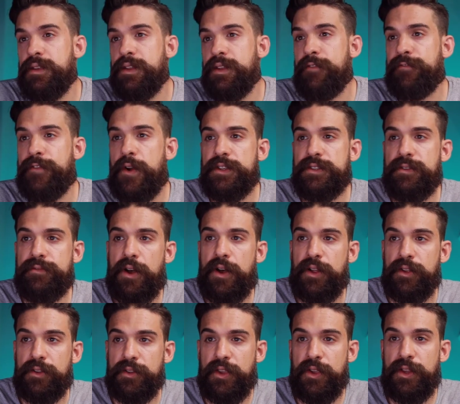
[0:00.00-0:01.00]
Now, first of
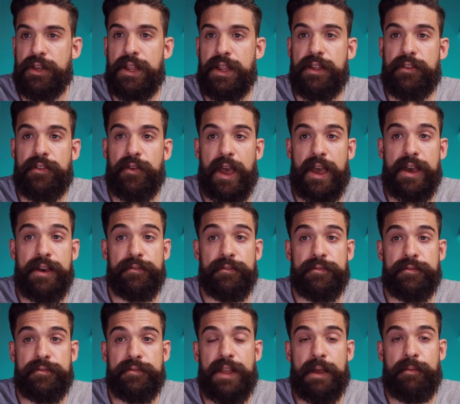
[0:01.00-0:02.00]
all, you need to have
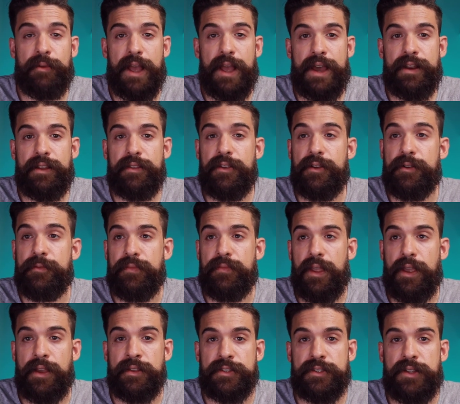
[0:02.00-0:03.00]
Tabular Editor
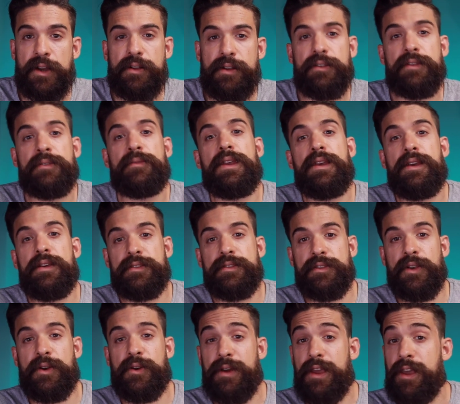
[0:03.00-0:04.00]
installed.
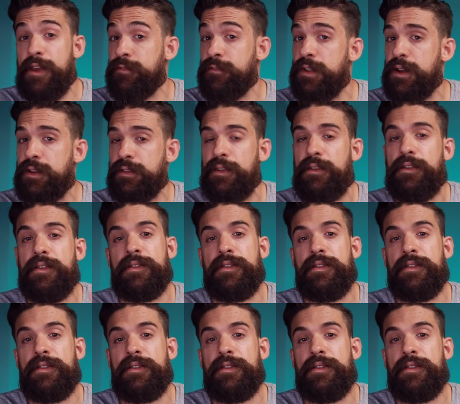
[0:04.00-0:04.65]
So if not,